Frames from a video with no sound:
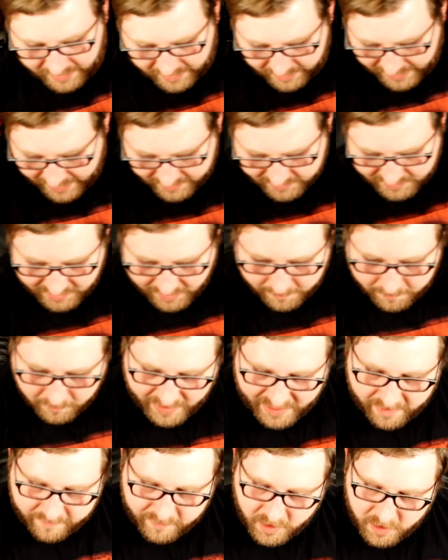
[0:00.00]
then next up
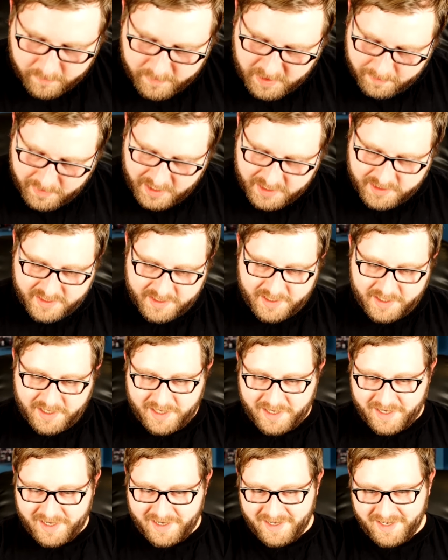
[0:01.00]
we have Herman
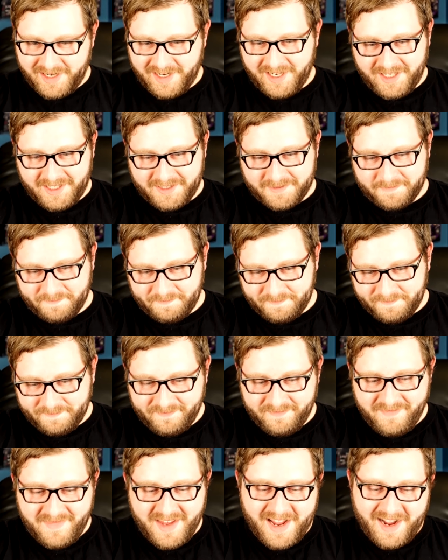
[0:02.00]
Munster.
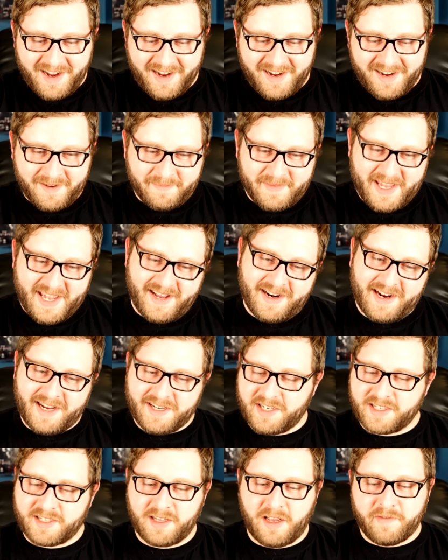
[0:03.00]
Oh man, I
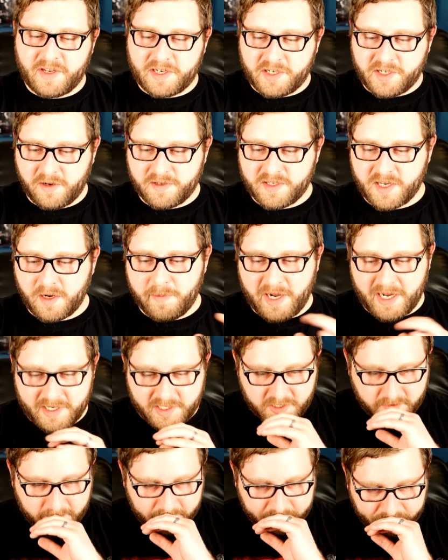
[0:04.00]
just love this show so
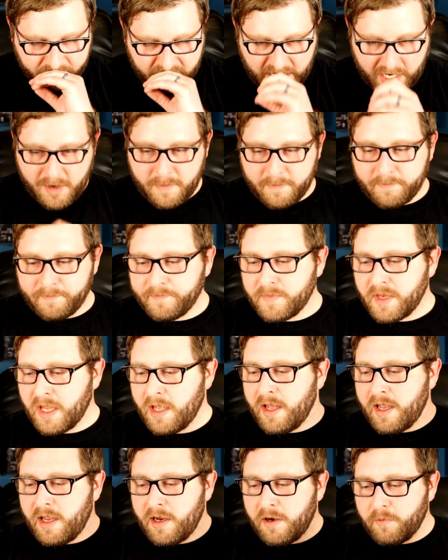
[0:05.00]
much.
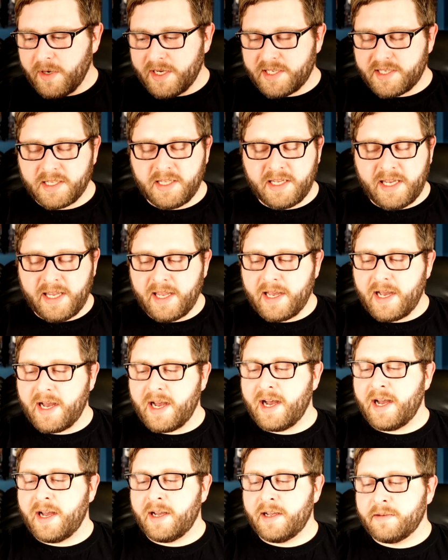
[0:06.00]
Recently,
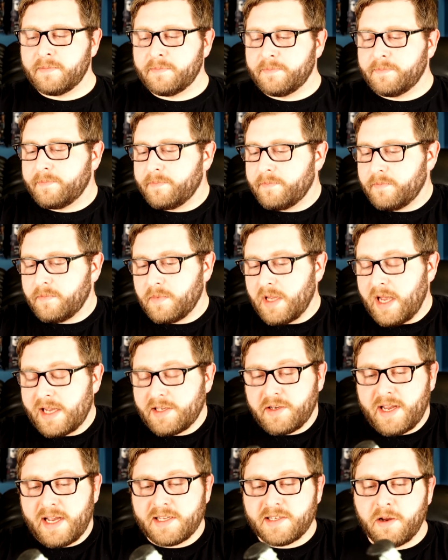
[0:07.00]

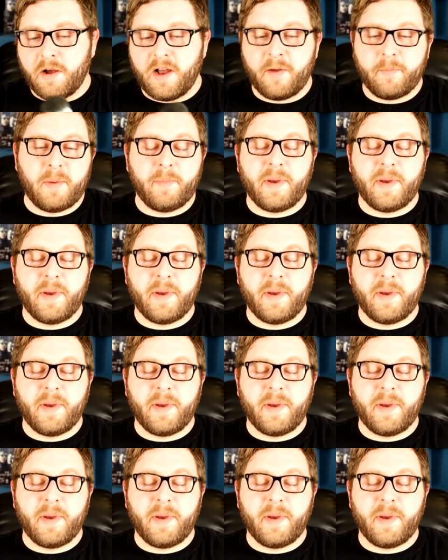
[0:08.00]
as you guys know, I've been